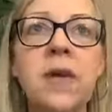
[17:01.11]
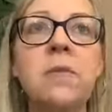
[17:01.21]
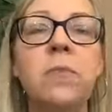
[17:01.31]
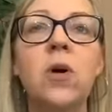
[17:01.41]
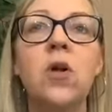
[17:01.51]

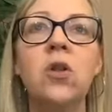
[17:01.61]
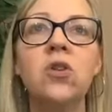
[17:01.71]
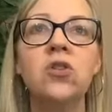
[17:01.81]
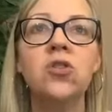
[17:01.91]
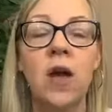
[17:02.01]
people,
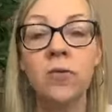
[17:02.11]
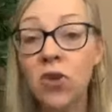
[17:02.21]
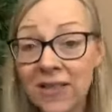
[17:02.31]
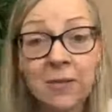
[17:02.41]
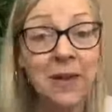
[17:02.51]
and
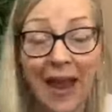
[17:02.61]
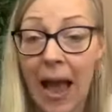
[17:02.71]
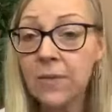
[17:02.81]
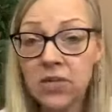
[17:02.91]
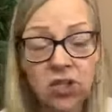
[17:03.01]
trust me,
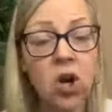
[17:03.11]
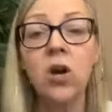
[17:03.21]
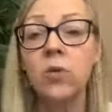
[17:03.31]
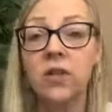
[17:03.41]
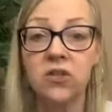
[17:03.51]
I
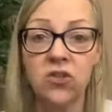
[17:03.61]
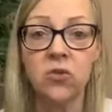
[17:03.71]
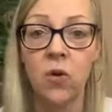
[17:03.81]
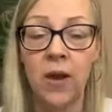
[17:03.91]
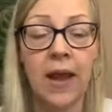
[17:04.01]
struggle with this
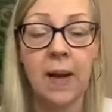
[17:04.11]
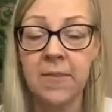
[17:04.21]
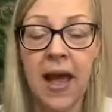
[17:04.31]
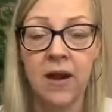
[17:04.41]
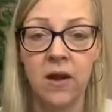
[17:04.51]
too, okay? I'm
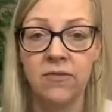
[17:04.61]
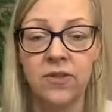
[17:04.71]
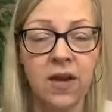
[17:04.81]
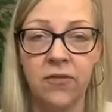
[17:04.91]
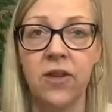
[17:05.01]
not, I've
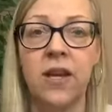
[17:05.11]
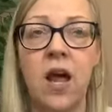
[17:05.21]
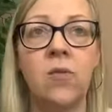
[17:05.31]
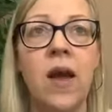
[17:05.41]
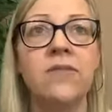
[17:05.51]
definitely
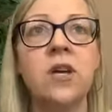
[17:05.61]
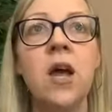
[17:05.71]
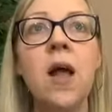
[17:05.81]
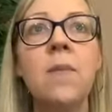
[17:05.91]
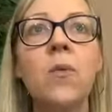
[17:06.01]
not arrived.
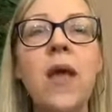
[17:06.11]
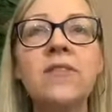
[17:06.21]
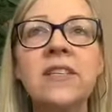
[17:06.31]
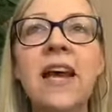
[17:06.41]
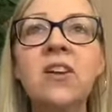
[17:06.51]
But we
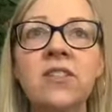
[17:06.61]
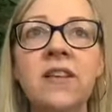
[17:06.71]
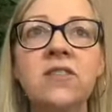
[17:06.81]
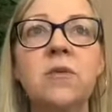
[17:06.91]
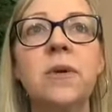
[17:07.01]
have to get
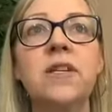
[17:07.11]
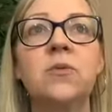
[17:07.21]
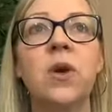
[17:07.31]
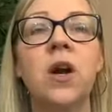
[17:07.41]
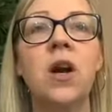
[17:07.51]
ourselves to the
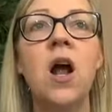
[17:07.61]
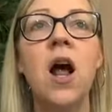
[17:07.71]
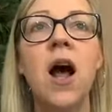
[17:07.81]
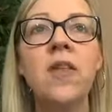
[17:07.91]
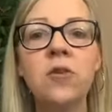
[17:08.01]
place where
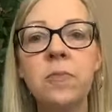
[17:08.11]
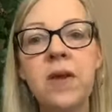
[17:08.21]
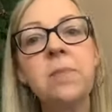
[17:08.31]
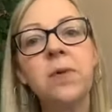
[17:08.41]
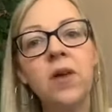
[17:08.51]
other
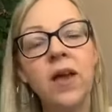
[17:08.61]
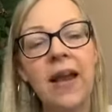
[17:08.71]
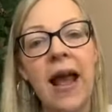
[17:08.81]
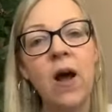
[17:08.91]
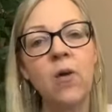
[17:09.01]
people
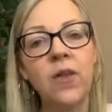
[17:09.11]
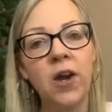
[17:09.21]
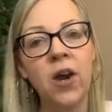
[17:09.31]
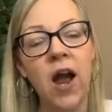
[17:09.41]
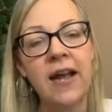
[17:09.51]
and how
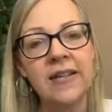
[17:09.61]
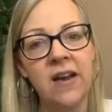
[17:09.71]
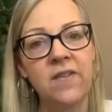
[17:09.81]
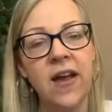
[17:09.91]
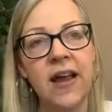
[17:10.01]
they're
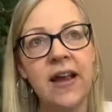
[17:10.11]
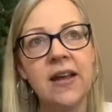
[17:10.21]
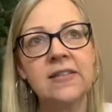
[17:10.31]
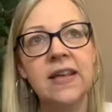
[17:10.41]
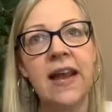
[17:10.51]
identifying
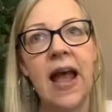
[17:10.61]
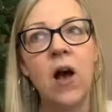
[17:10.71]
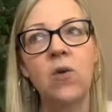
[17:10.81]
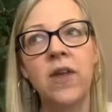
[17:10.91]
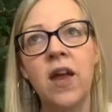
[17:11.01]
us and
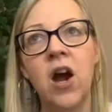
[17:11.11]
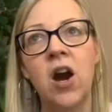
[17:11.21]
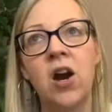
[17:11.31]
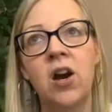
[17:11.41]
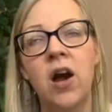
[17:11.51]
how they
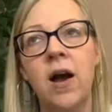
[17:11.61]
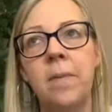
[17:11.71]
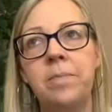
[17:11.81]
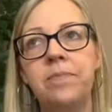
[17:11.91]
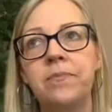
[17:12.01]
are
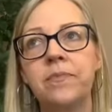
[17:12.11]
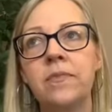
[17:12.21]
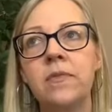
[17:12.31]
um,